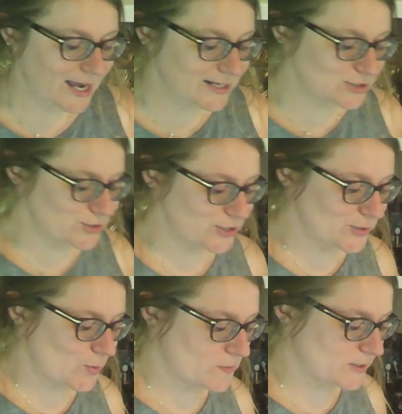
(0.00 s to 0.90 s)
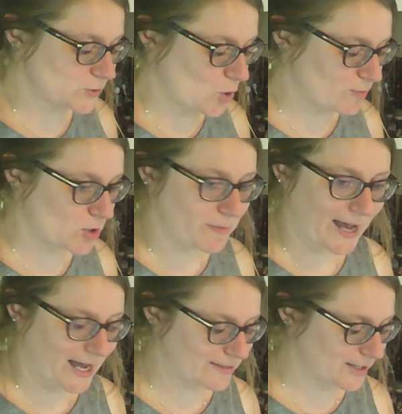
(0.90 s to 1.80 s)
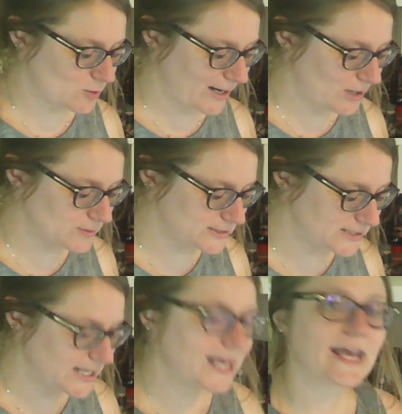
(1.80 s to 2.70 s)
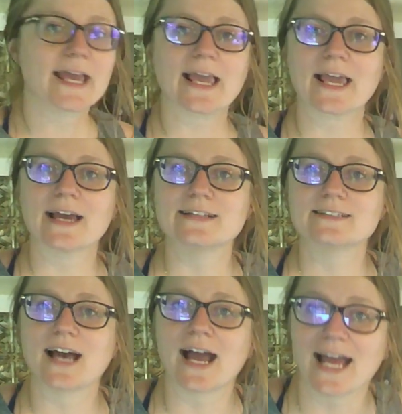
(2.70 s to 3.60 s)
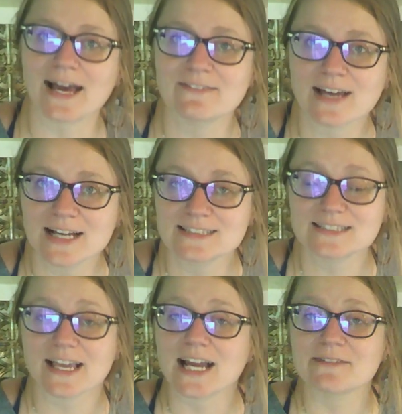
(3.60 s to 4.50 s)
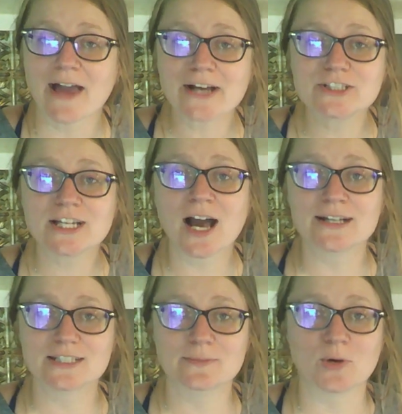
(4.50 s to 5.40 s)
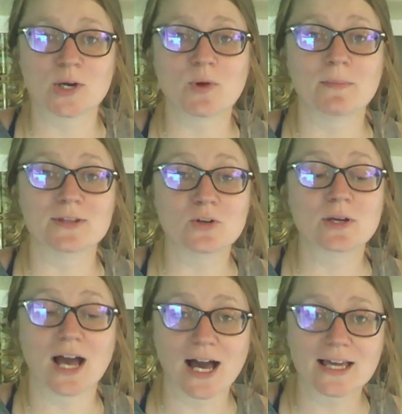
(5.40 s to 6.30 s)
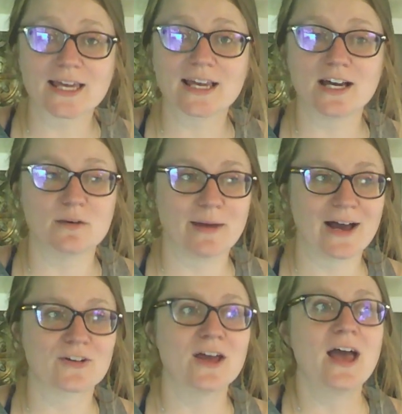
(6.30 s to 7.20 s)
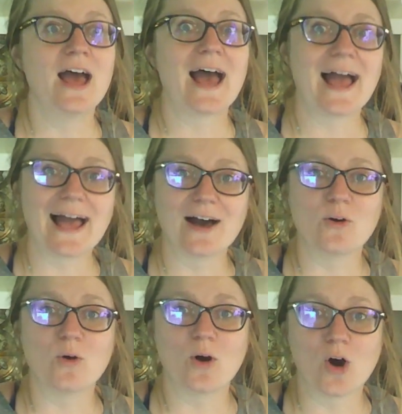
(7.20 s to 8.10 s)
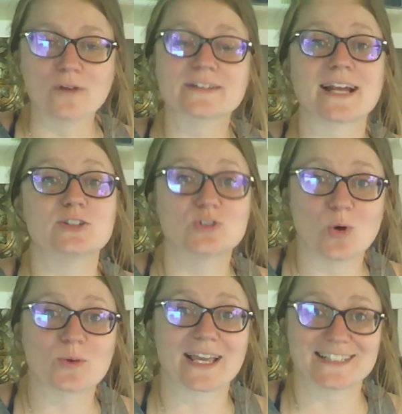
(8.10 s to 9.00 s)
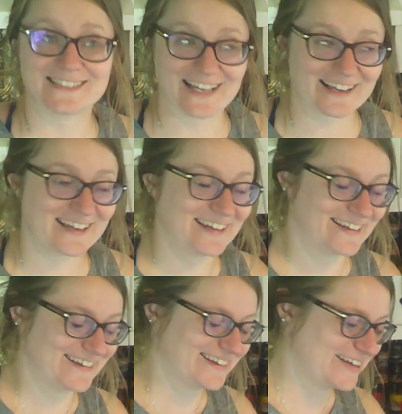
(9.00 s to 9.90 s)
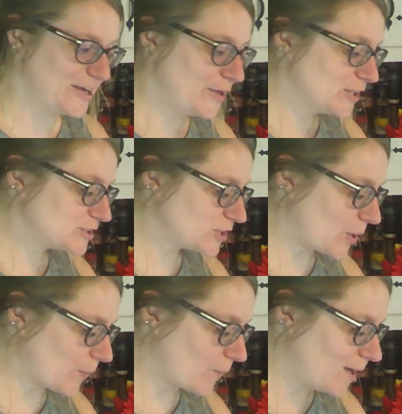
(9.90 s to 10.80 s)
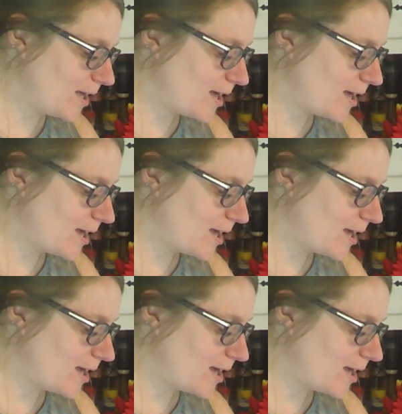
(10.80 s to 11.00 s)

kind of started going this homeopathic route, and I haven't gotten sick. And I've actually gotten to the point where I'm a little cocky about how often I don't get sick. So